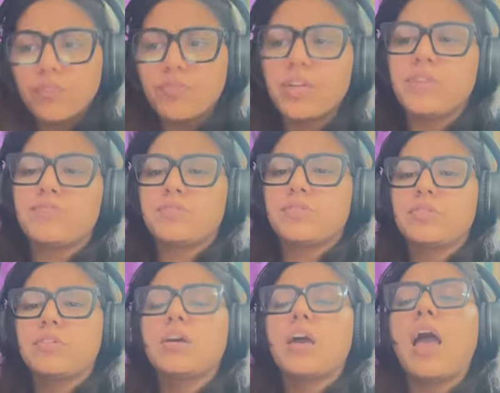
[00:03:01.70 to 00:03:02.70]
waves
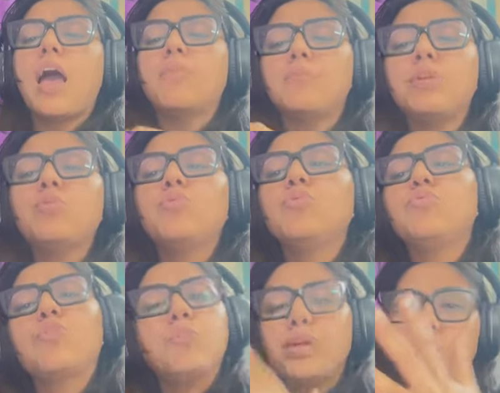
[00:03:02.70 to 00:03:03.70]
have been known
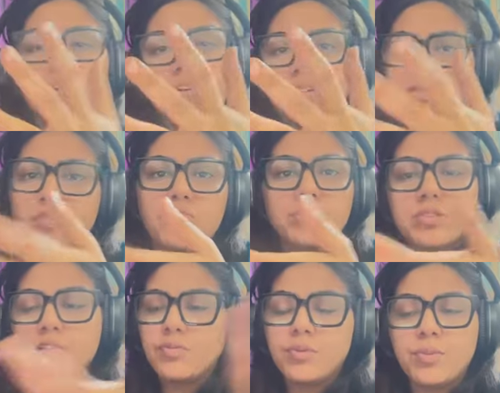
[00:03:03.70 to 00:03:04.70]
for many years.
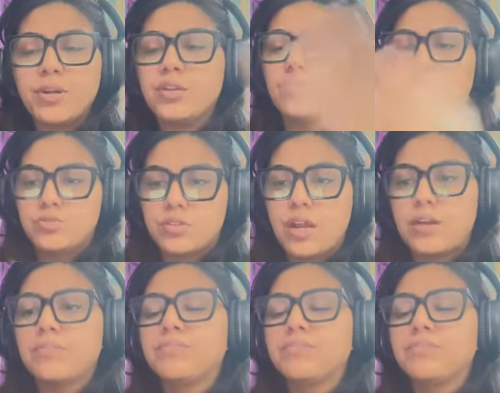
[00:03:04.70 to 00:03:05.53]
Obviously everybody knows that.